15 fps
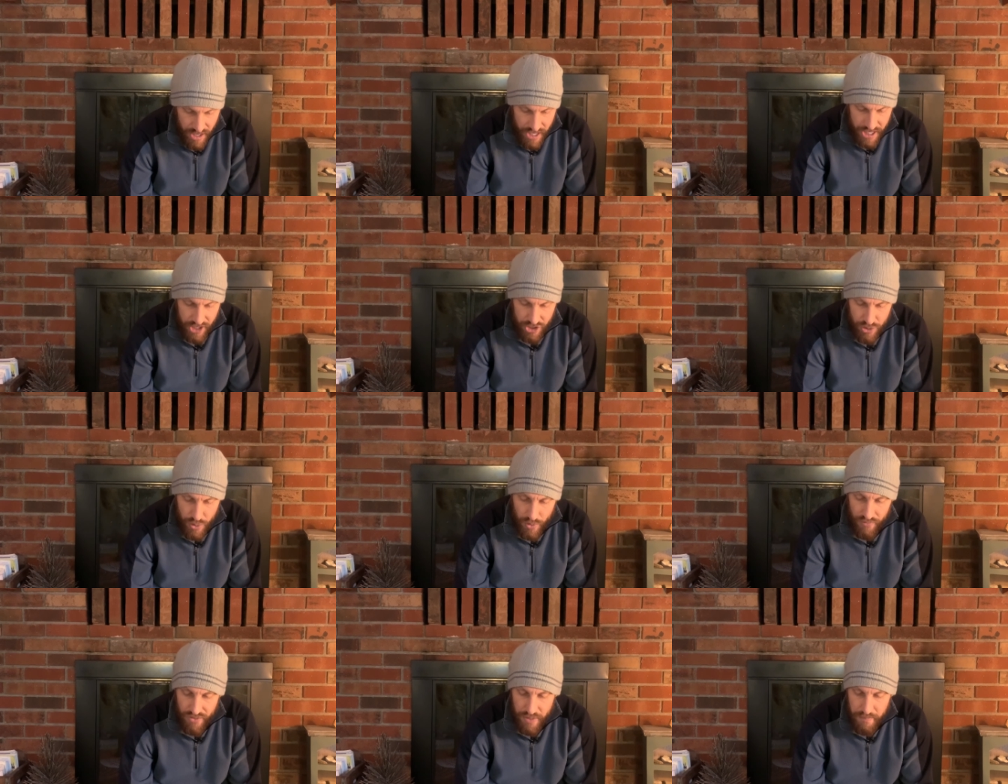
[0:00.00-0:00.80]
And the
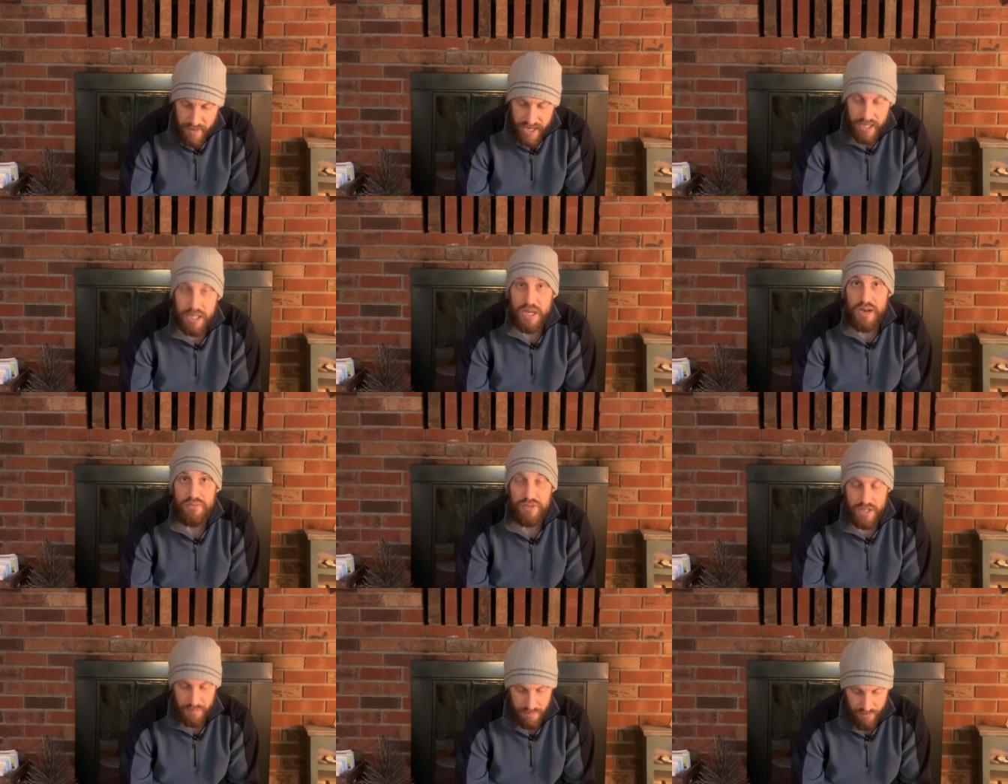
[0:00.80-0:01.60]
two of them made a
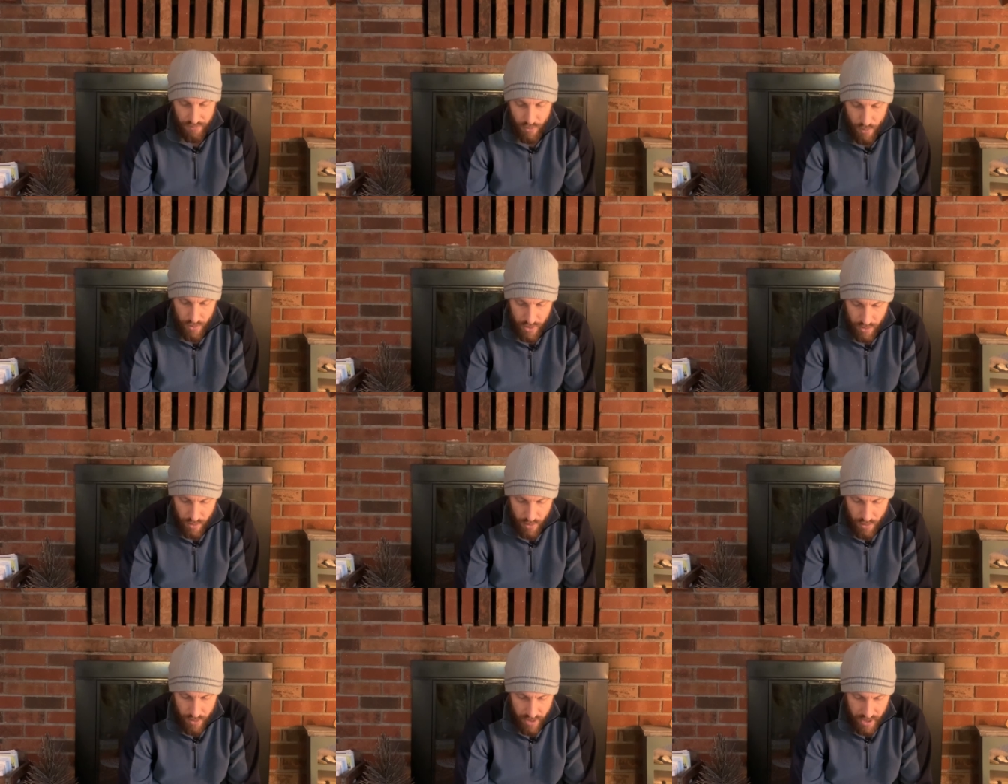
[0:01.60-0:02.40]
covenant before the
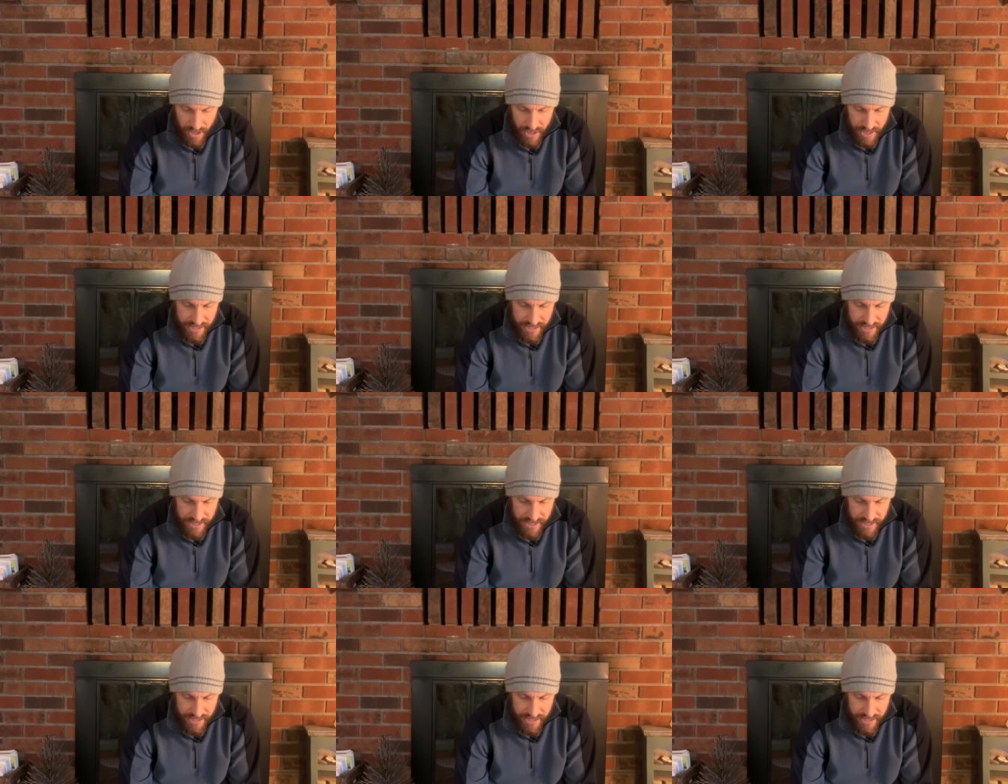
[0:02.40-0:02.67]
Lord.